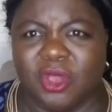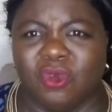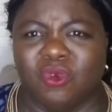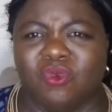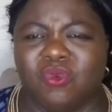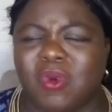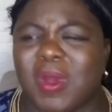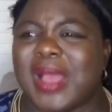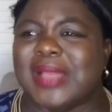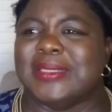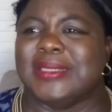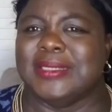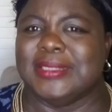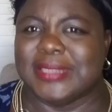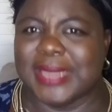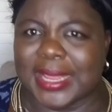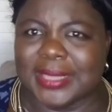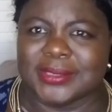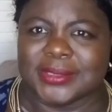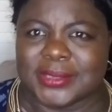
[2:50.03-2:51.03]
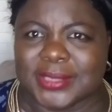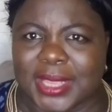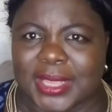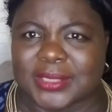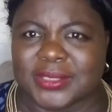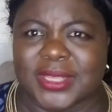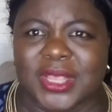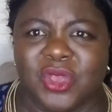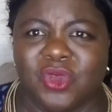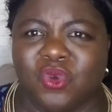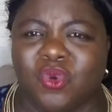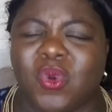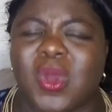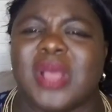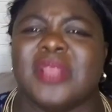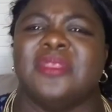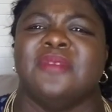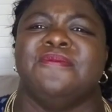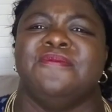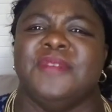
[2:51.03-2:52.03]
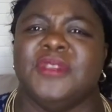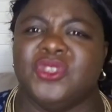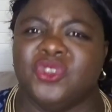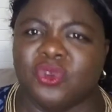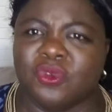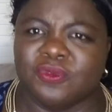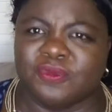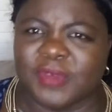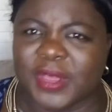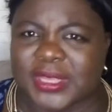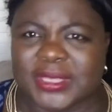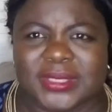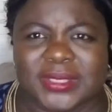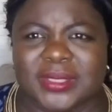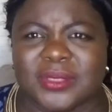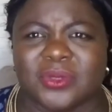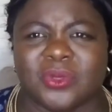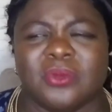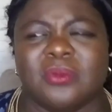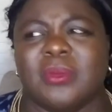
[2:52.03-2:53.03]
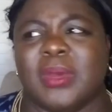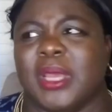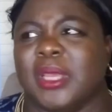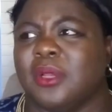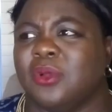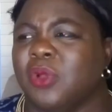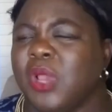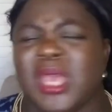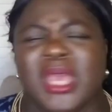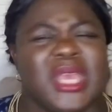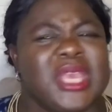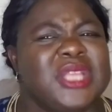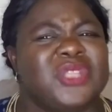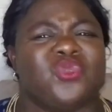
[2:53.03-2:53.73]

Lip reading: who are the dancers, who are the video vixens. Oh my God, it